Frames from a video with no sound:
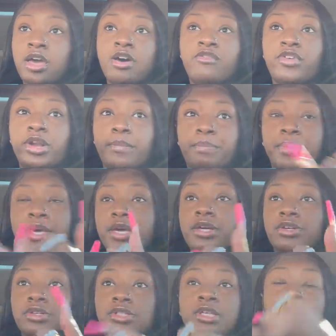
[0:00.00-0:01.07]
For the
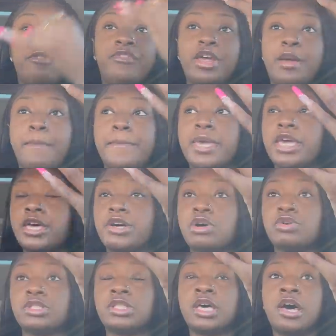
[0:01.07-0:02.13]
bills, for the
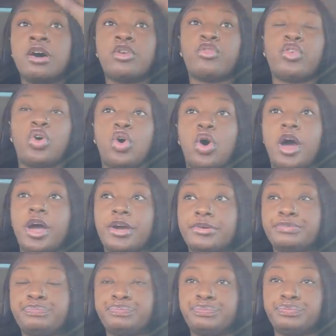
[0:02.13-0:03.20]
meals, for
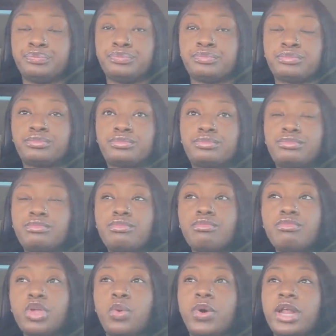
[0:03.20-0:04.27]

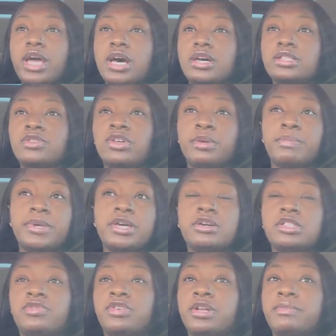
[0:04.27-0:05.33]
what else? For the
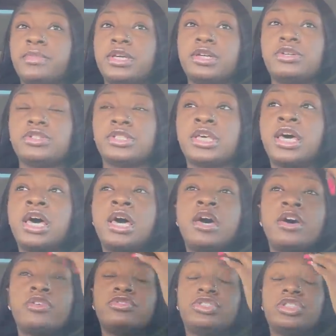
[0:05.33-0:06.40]
bills, for the meals,
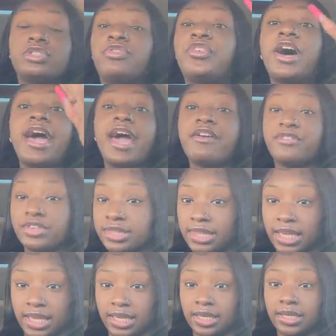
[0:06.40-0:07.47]
for
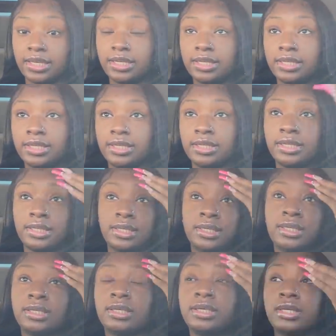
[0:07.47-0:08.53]
everything.
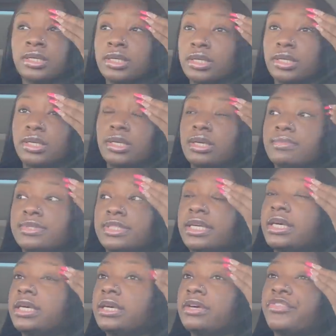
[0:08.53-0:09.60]
You know what I'm
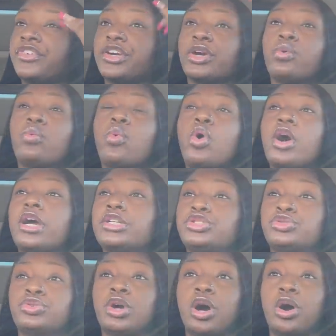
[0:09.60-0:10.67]
saying? For your
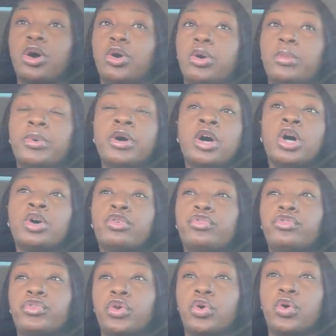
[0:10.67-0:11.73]
wardrobe,
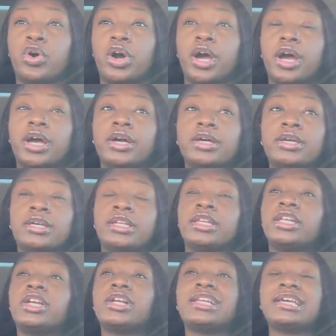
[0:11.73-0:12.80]
for
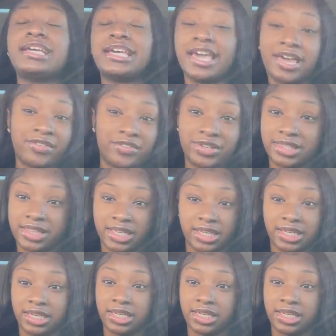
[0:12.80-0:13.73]
literally everything.